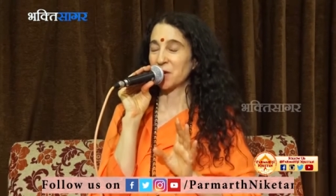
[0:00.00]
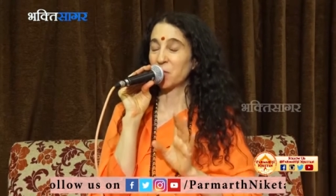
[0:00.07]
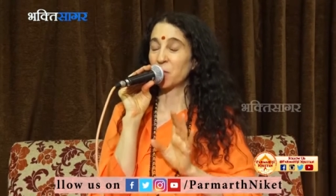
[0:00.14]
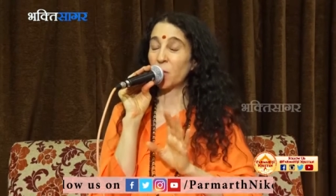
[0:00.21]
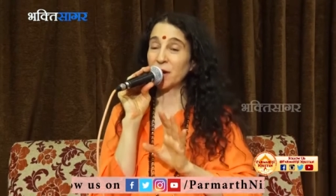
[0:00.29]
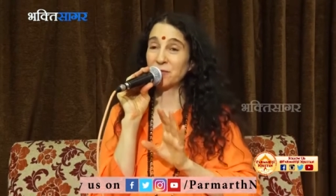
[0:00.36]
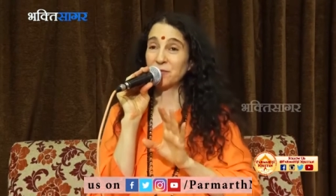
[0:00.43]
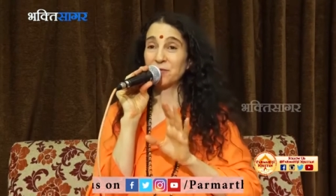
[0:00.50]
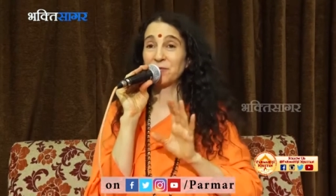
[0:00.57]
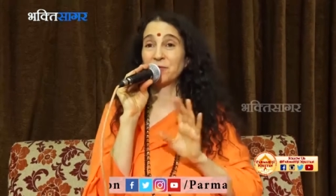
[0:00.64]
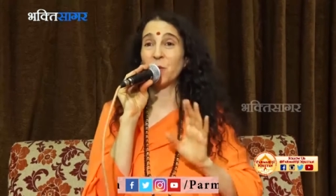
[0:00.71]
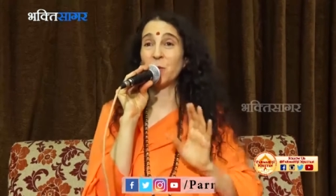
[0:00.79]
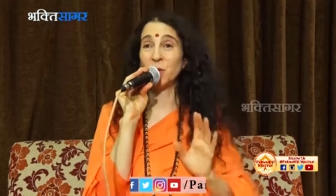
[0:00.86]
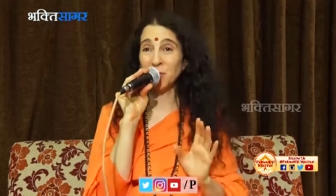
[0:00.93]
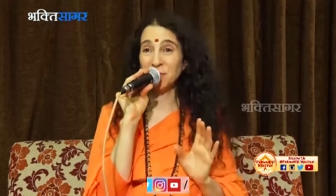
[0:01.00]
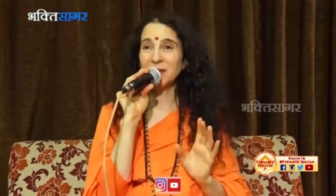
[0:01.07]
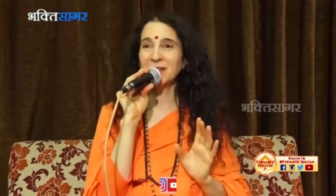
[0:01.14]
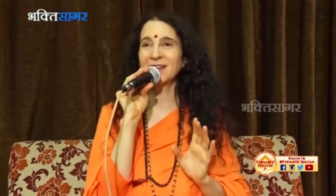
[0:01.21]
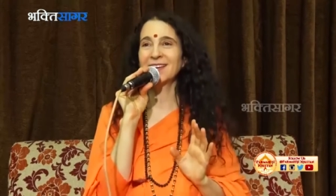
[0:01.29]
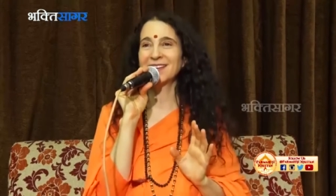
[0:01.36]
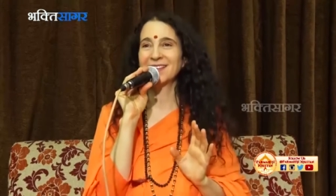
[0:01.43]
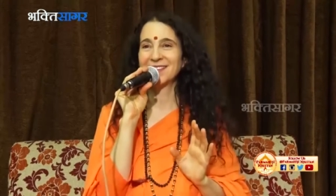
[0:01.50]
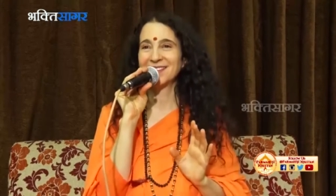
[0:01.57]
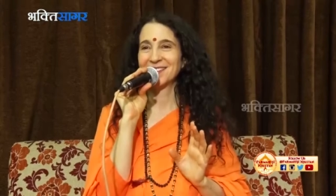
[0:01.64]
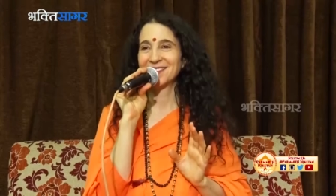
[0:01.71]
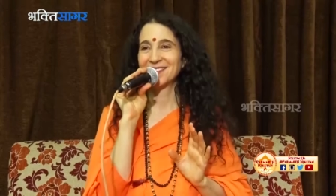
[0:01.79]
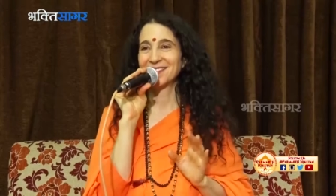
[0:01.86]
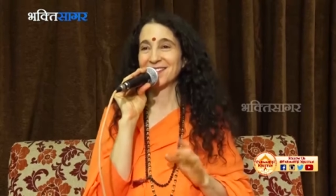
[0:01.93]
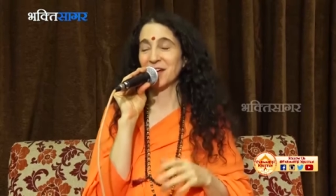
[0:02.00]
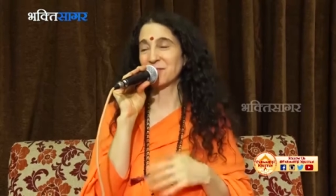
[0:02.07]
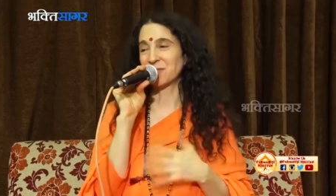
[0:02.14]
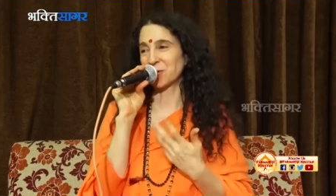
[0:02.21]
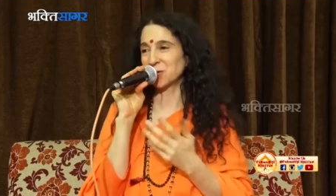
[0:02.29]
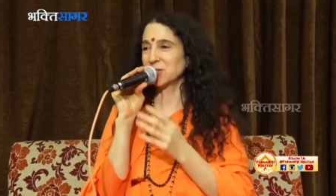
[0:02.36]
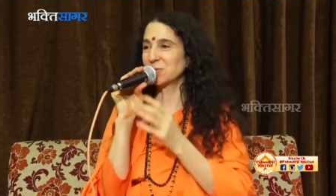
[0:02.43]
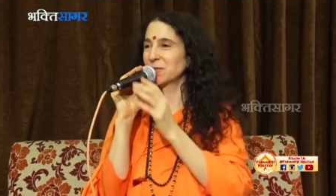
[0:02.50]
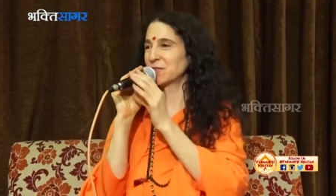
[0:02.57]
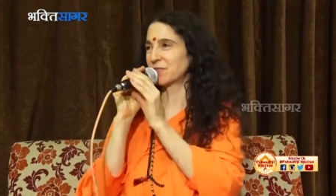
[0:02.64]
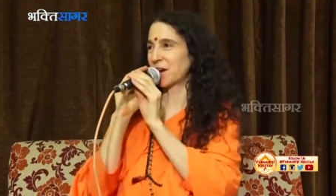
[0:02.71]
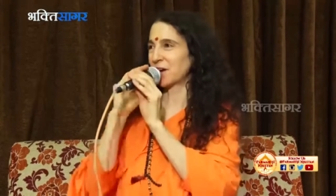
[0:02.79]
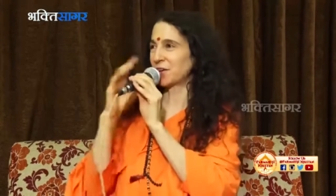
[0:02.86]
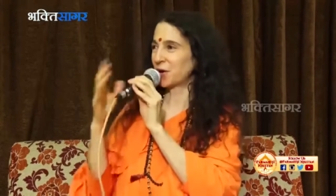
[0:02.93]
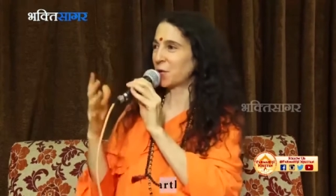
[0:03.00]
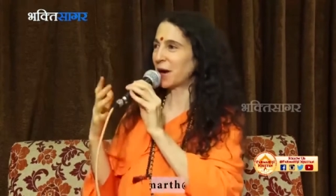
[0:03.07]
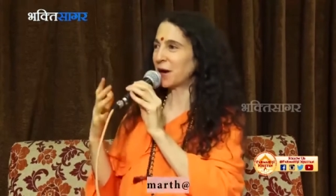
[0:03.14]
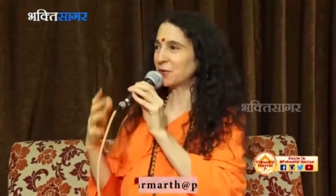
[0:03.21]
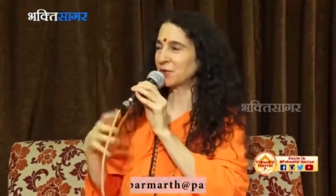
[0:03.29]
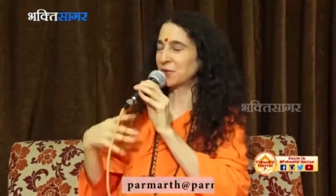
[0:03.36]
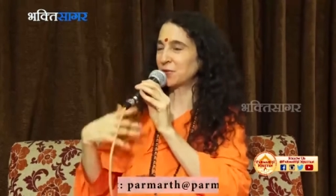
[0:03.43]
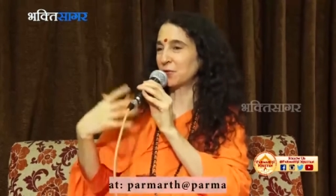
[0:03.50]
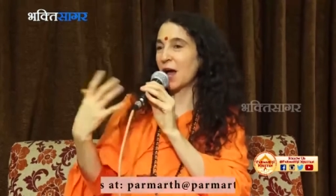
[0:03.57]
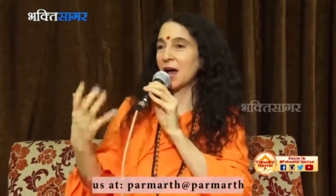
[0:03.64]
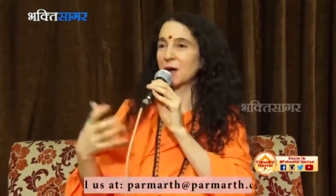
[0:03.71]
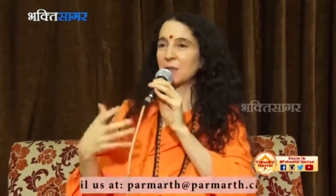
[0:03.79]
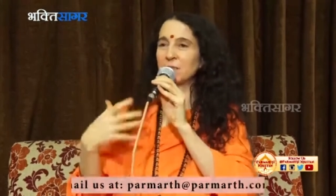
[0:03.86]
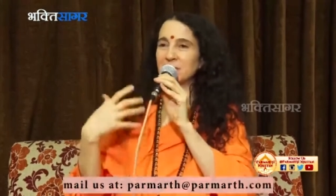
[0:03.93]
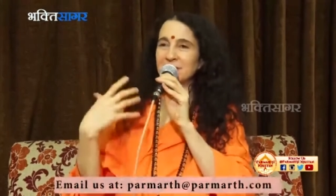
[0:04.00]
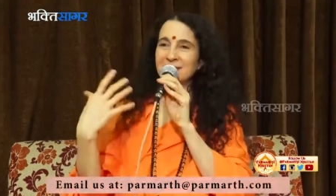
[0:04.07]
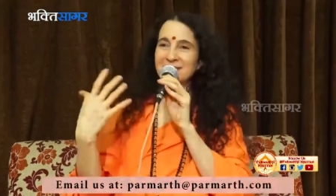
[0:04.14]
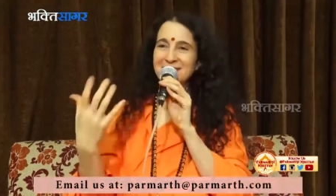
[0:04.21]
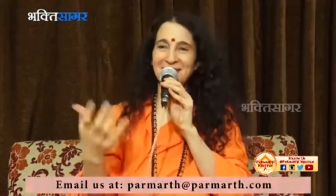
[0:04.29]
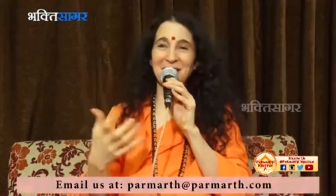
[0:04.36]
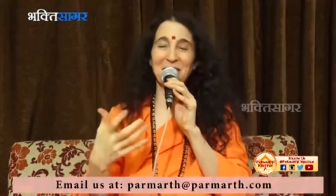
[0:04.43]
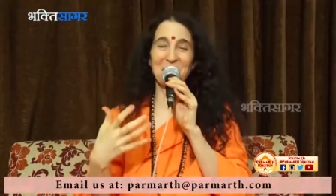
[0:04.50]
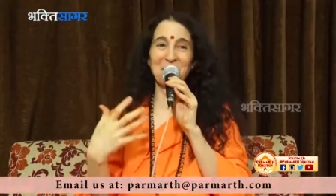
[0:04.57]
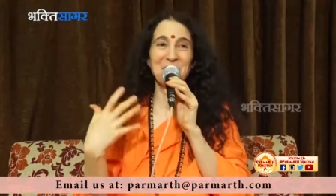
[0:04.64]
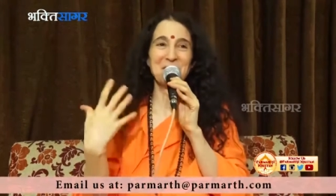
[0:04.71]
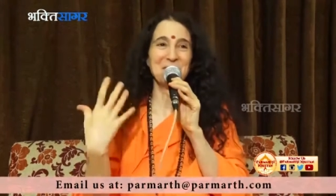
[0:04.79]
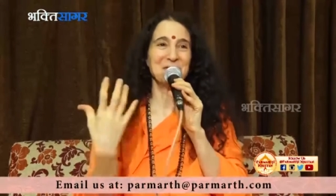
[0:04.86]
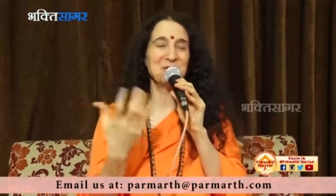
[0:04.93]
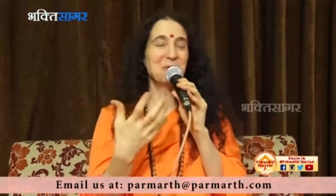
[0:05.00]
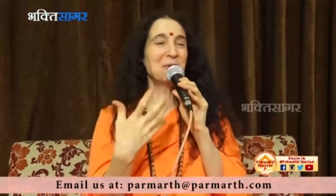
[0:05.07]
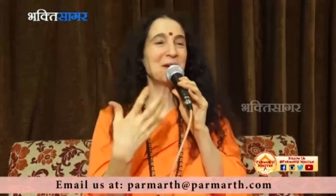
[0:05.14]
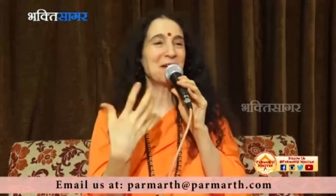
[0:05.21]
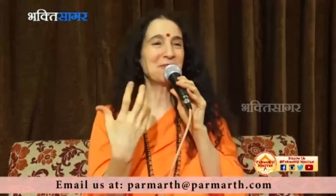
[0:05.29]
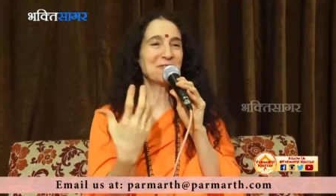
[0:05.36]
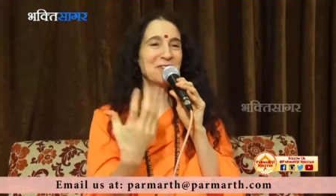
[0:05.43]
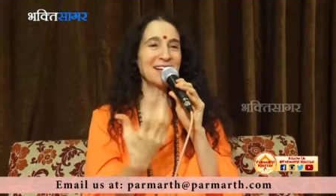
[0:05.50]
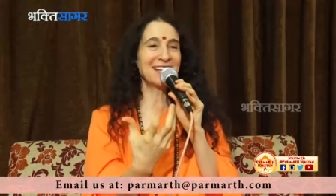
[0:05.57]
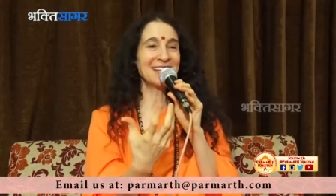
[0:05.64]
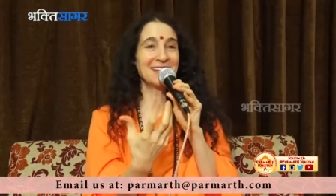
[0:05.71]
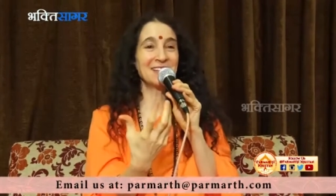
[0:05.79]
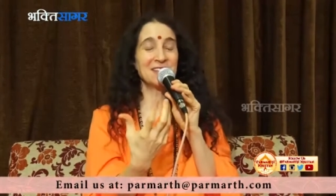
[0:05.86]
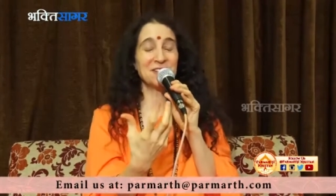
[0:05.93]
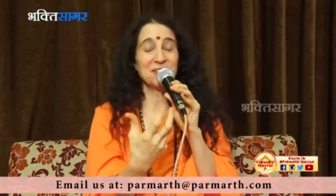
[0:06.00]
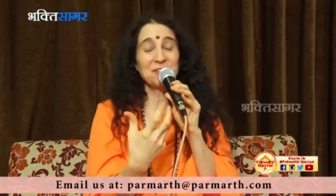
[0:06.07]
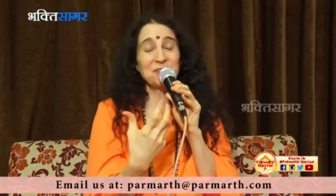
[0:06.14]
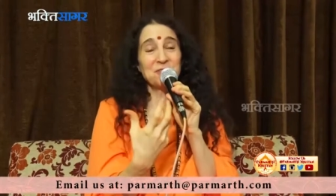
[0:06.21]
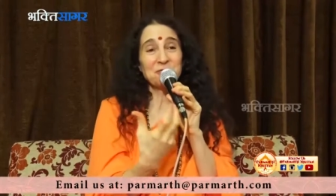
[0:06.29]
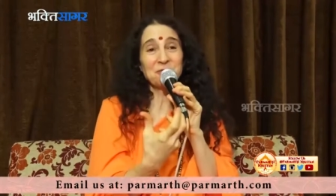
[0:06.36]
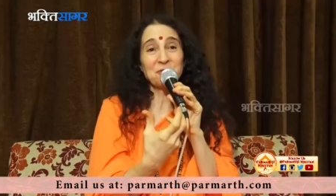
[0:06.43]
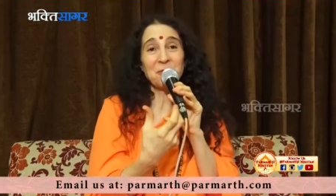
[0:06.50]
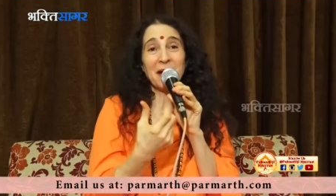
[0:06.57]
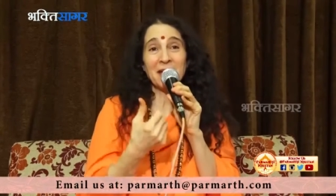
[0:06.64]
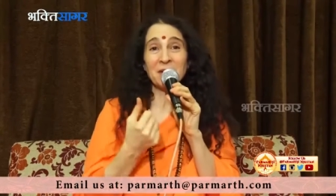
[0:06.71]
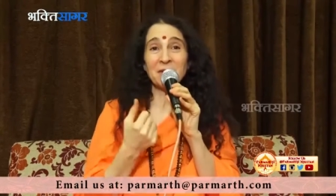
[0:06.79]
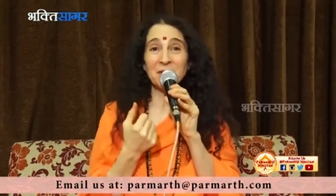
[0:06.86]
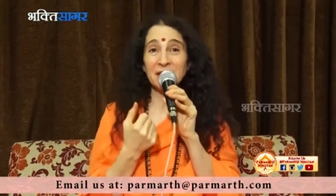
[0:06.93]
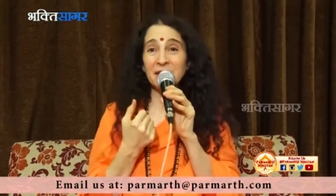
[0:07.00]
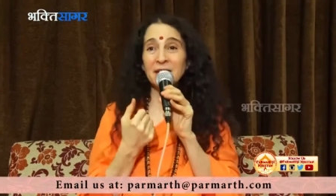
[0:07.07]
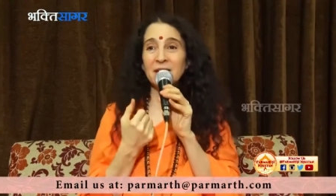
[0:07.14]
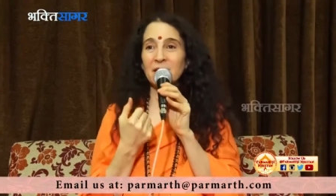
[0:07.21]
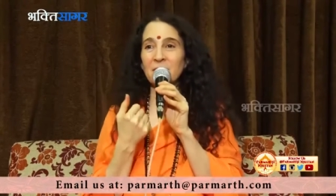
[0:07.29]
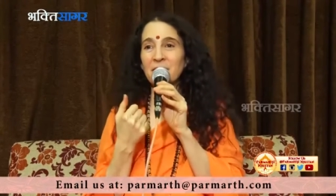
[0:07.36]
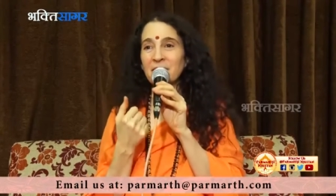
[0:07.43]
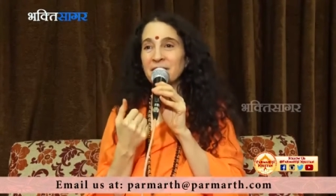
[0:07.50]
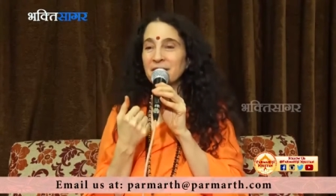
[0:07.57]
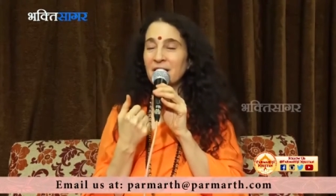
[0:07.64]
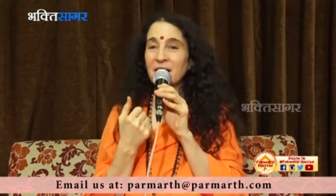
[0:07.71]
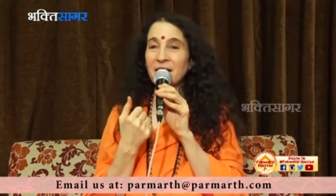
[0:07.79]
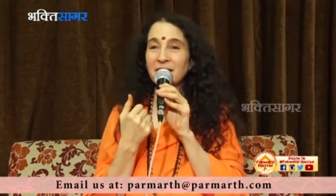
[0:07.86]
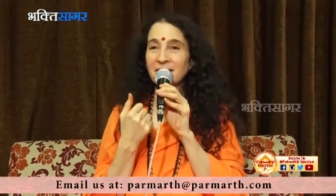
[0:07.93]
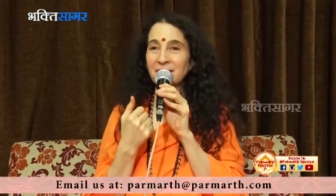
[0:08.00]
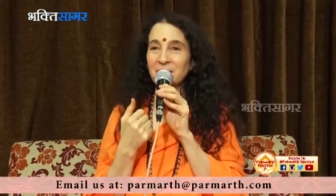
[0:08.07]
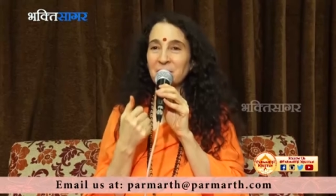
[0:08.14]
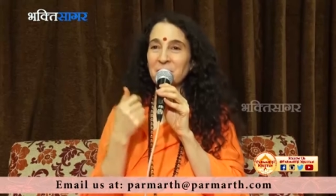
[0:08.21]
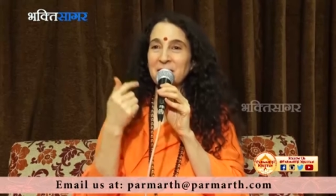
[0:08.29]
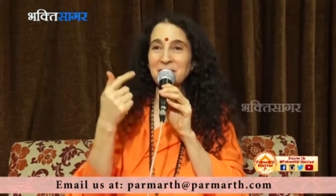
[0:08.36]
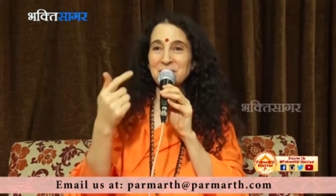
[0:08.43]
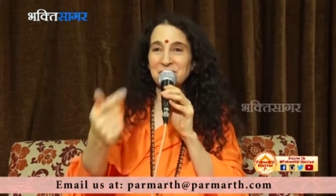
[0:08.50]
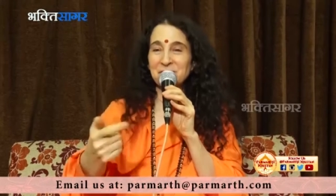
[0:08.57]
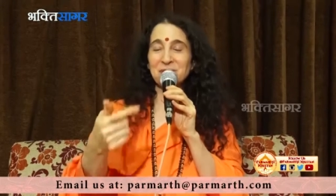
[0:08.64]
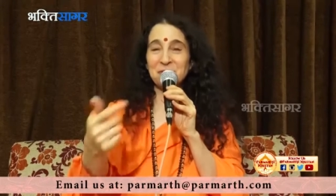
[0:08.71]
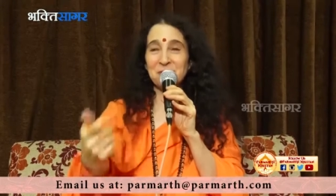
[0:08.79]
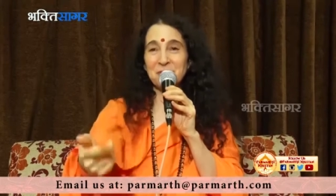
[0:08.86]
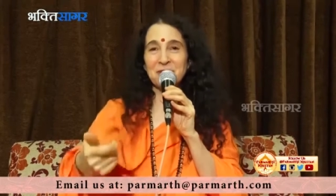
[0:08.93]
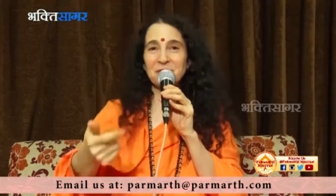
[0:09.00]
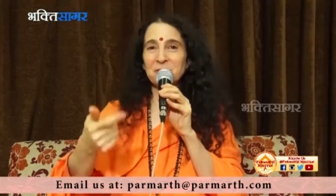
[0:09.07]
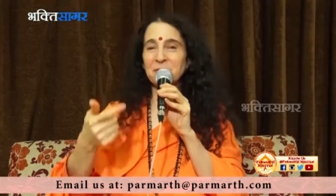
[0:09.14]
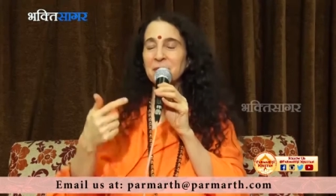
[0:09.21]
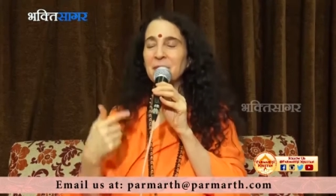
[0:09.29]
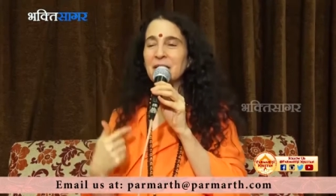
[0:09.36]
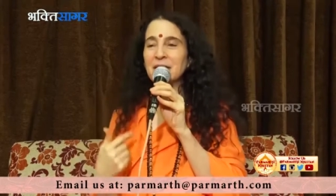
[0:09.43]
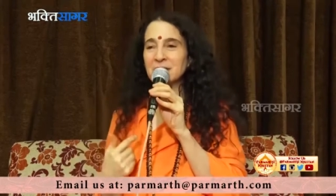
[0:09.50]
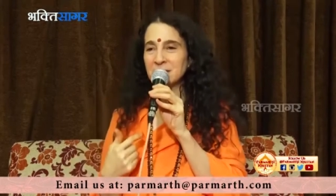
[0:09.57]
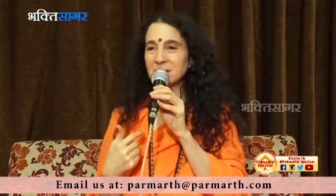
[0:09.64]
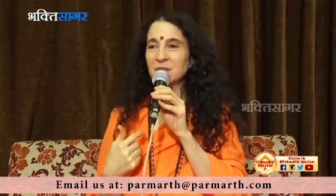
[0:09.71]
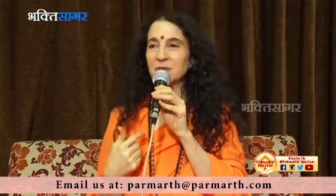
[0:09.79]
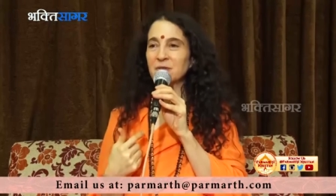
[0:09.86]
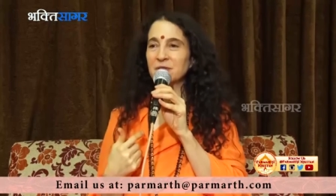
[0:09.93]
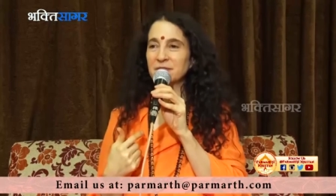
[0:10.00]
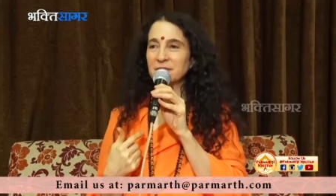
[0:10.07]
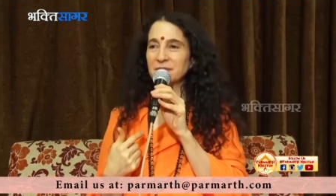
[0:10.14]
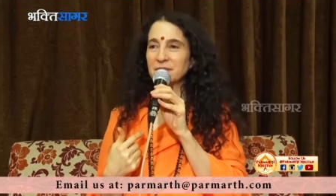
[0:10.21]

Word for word: What for me? Of course, well, I've got to go out and grab and, you know, do whatever I need to do for my own ego. I've got to, you know, make sure you give me my due.